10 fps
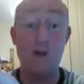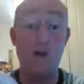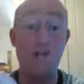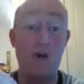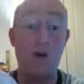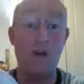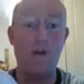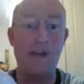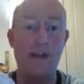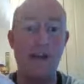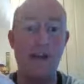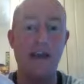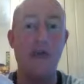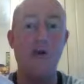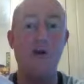dog's paw reading,
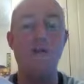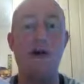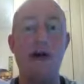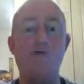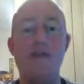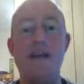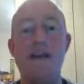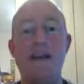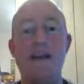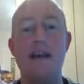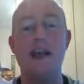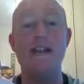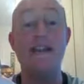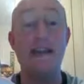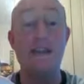horse pipe reading,
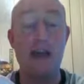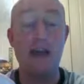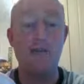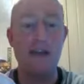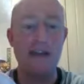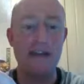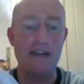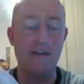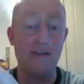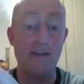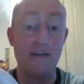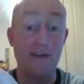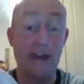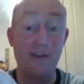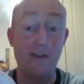tea bag reading, and stuff, and
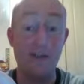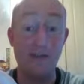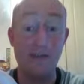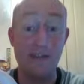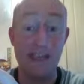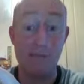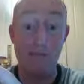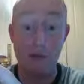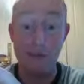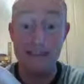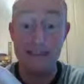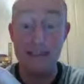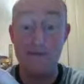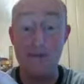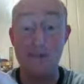how to use them to get publicity
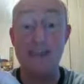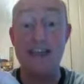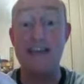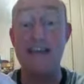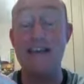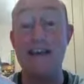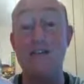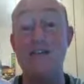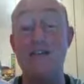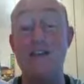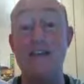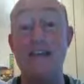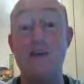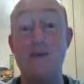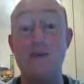for your psychic talents and
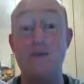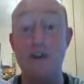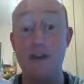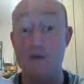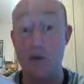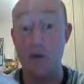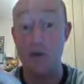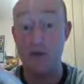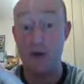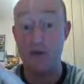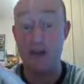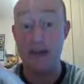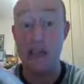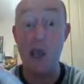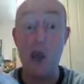skills, whether you've got those already
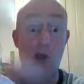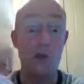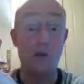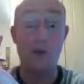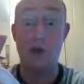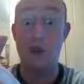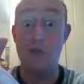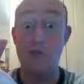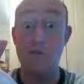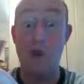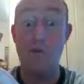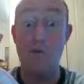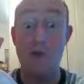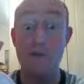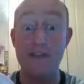or you're just going to learn them
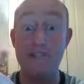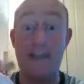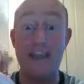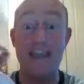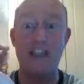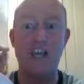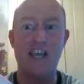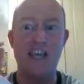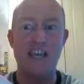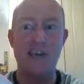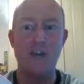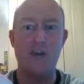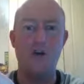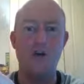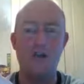from this package. King of the
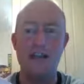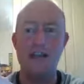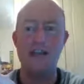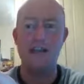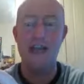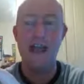Cold Readers,